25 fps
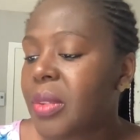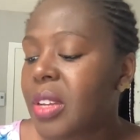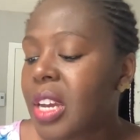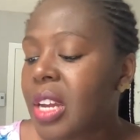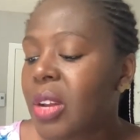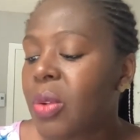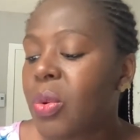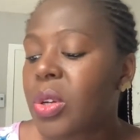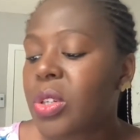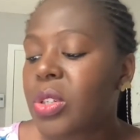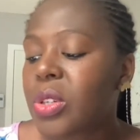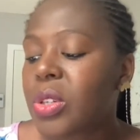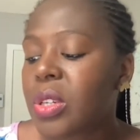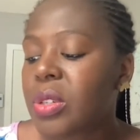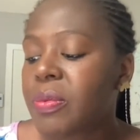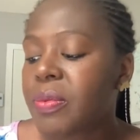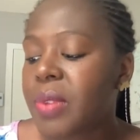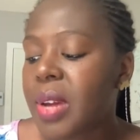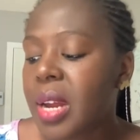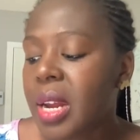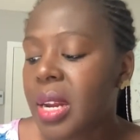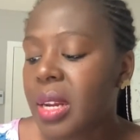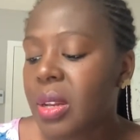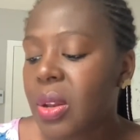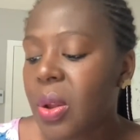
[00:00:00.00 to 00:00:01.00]

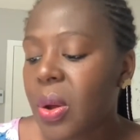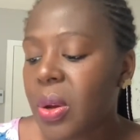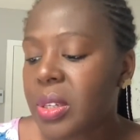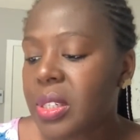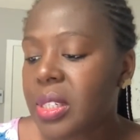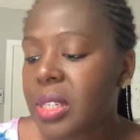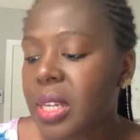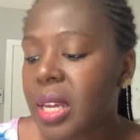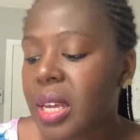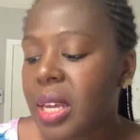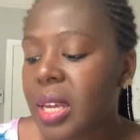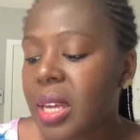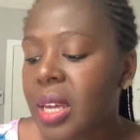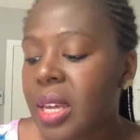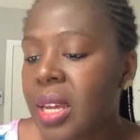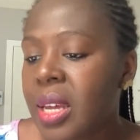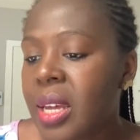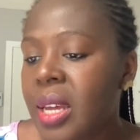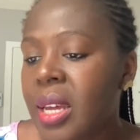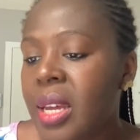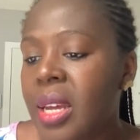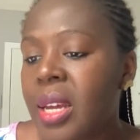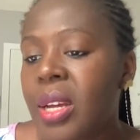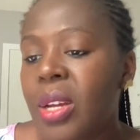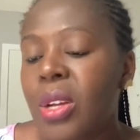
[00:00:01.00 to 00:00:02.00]
very toxic.
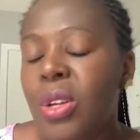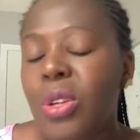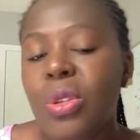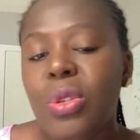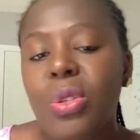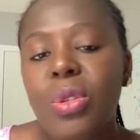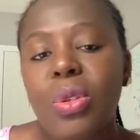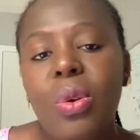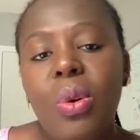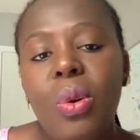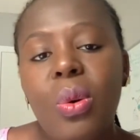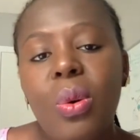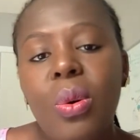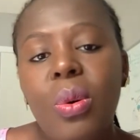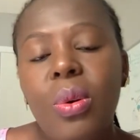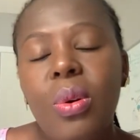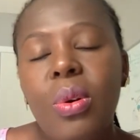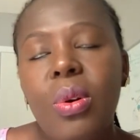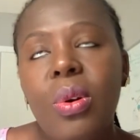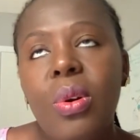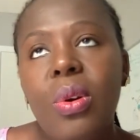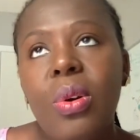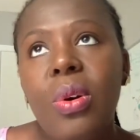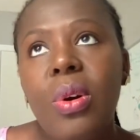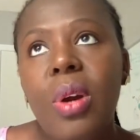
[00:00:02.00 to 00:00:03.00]
So
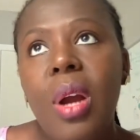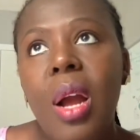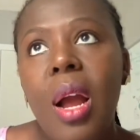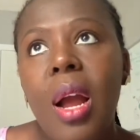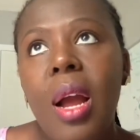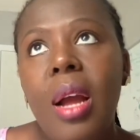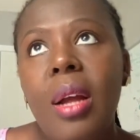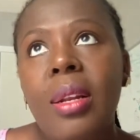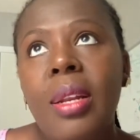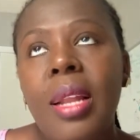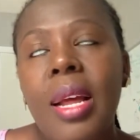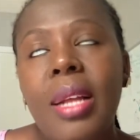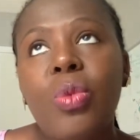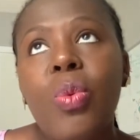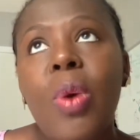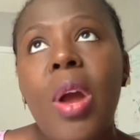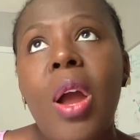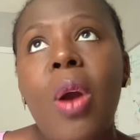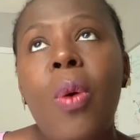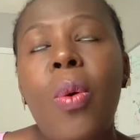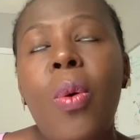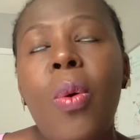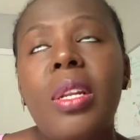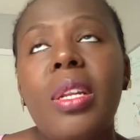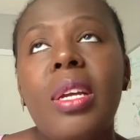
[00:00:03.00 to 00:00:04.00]
that's
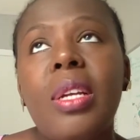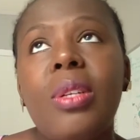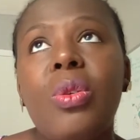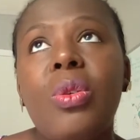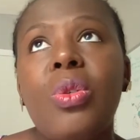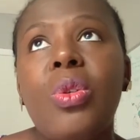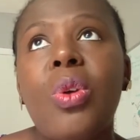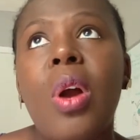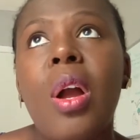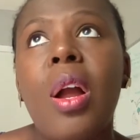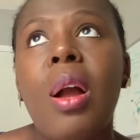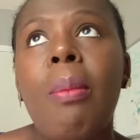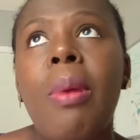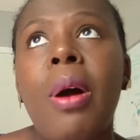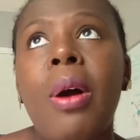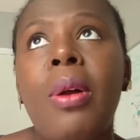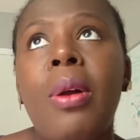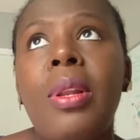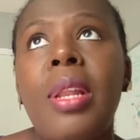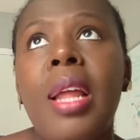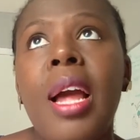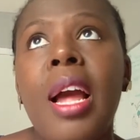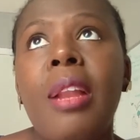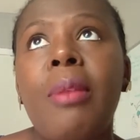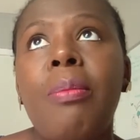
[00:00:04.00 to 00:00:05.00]
why I wanted to talk
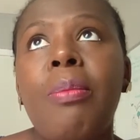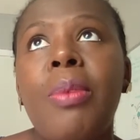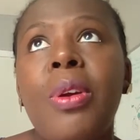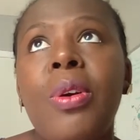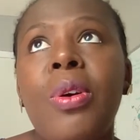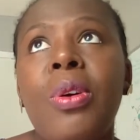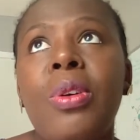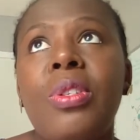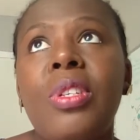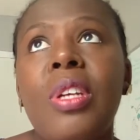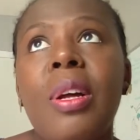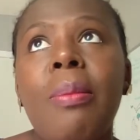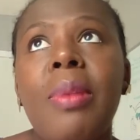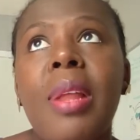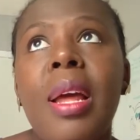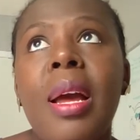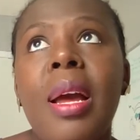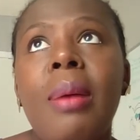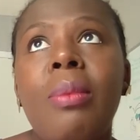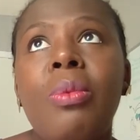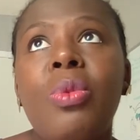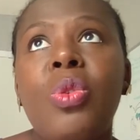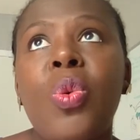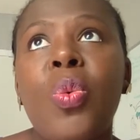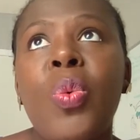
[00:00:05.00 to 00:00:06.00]
about that, because
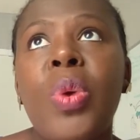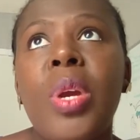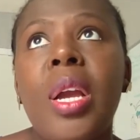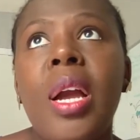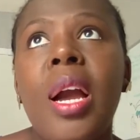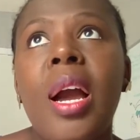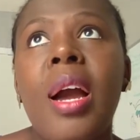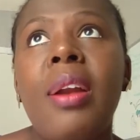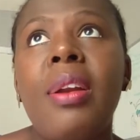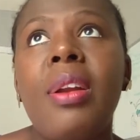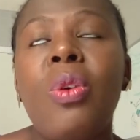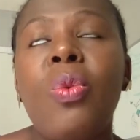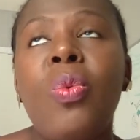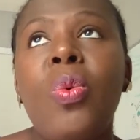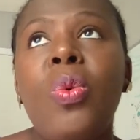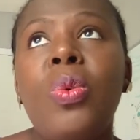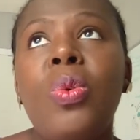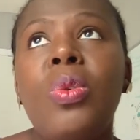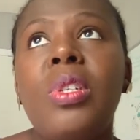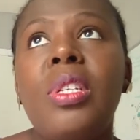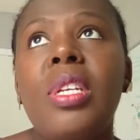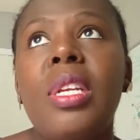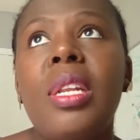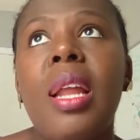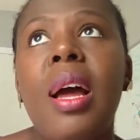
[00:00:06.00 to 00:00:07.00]
sometimes we carry
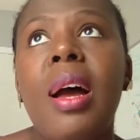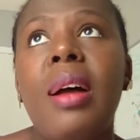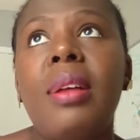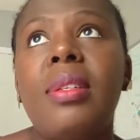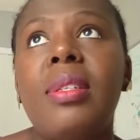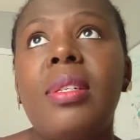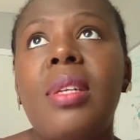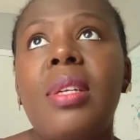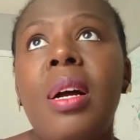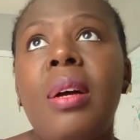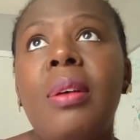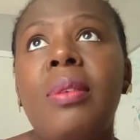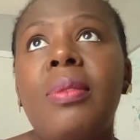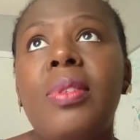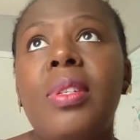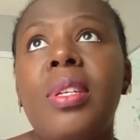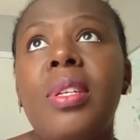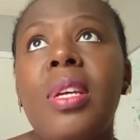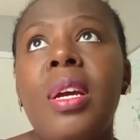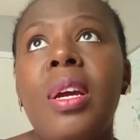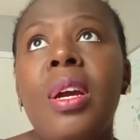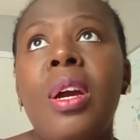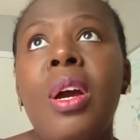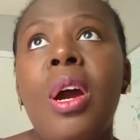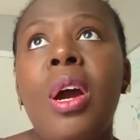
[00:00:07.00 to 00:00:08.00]
wounds in
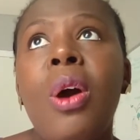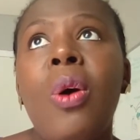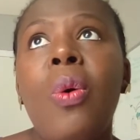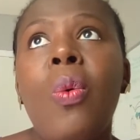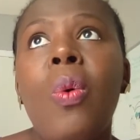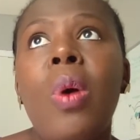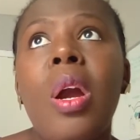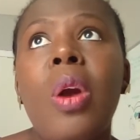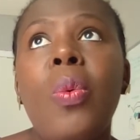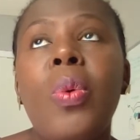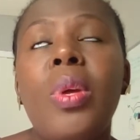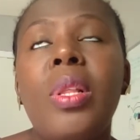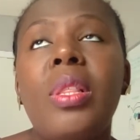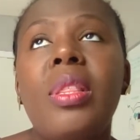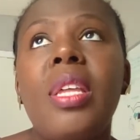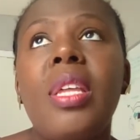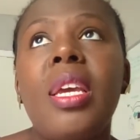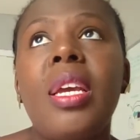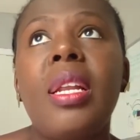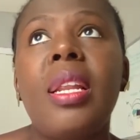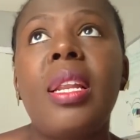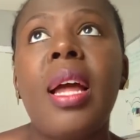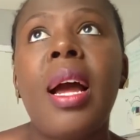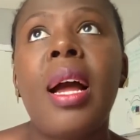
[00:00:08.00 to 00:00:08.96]
ourselves where we think